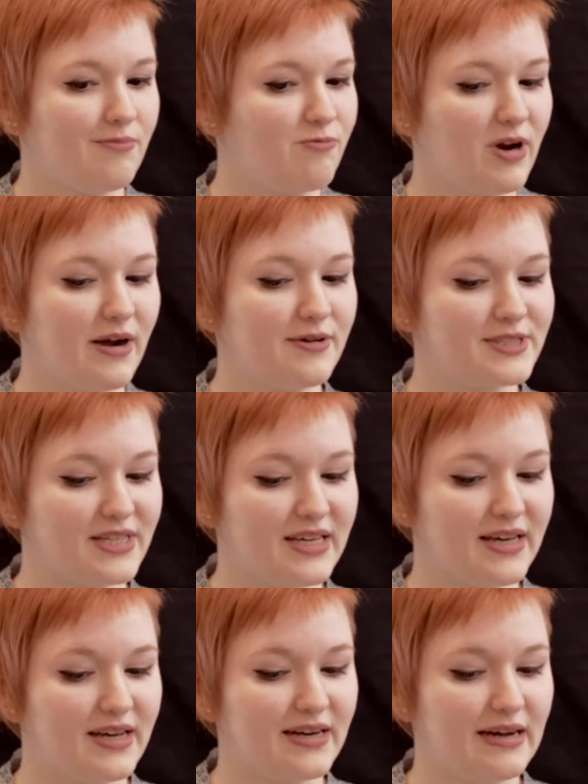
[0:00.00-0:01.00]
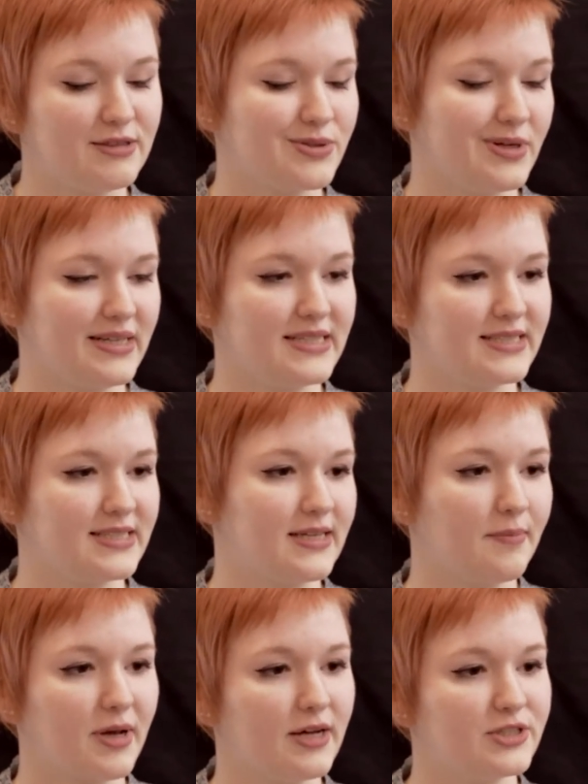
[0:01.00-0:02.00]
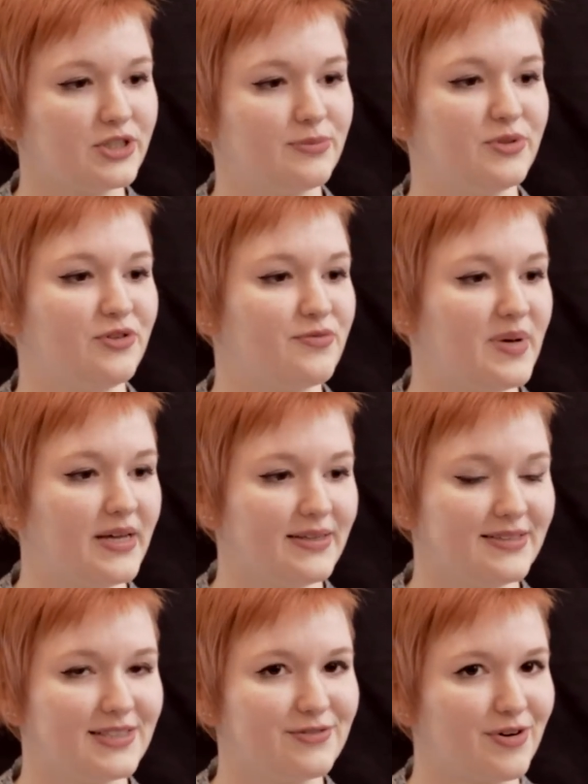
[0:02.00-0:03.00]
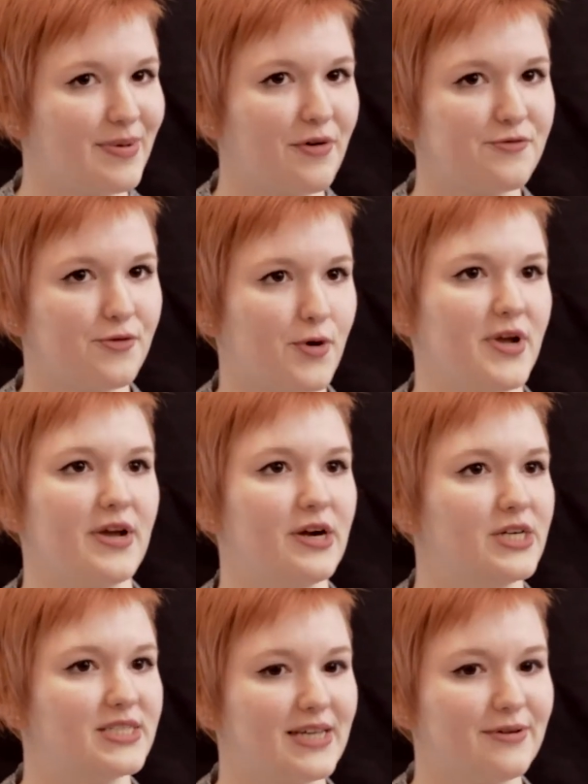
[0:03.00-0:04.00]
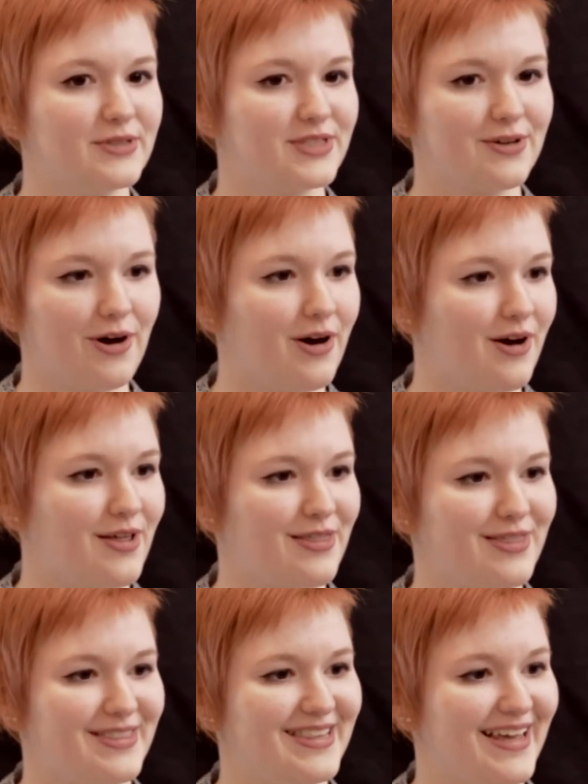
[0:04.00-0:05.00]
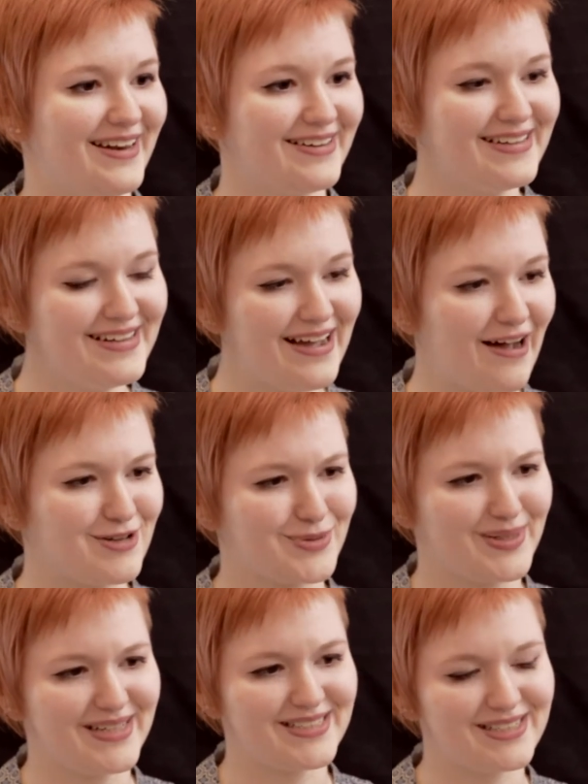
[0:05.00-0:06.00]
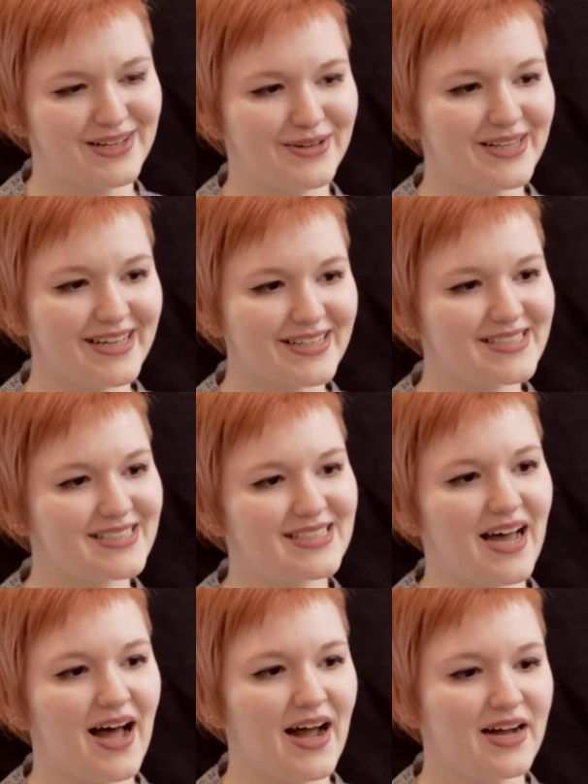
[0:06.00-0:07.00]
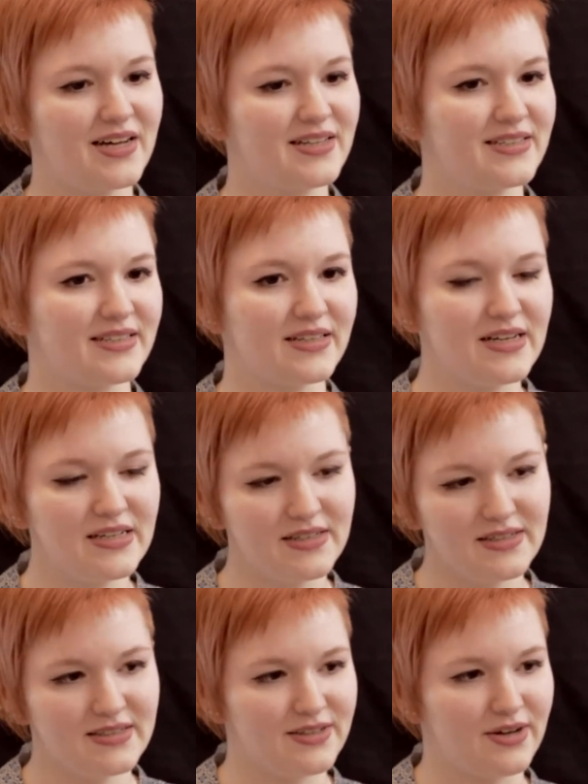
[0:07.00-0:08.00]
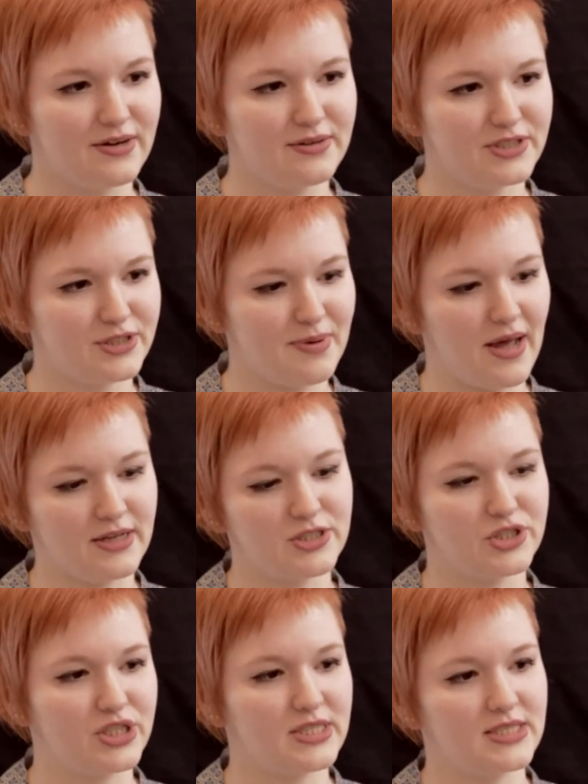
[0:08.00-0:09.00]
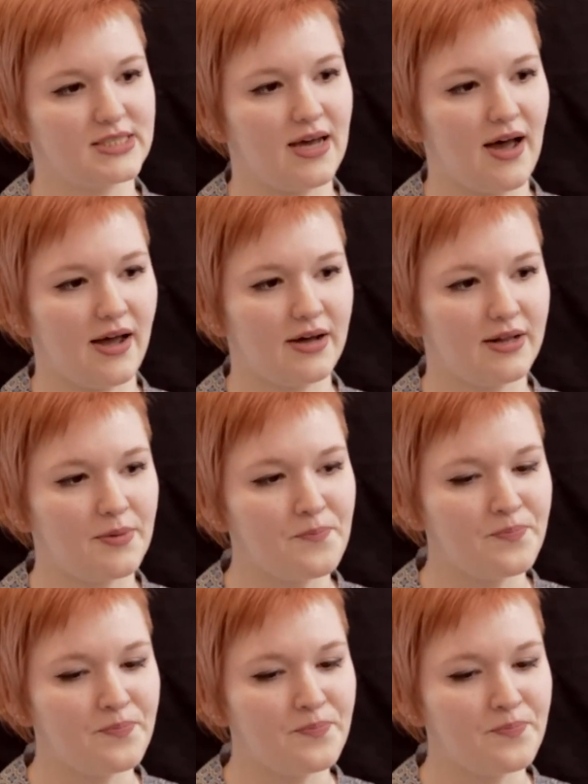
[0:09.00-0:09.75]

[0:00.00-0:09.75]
When I was a kid, I was really into subculture movements. For about 4 years, I was goth, and then I was really into Lolita style and, Japan street style.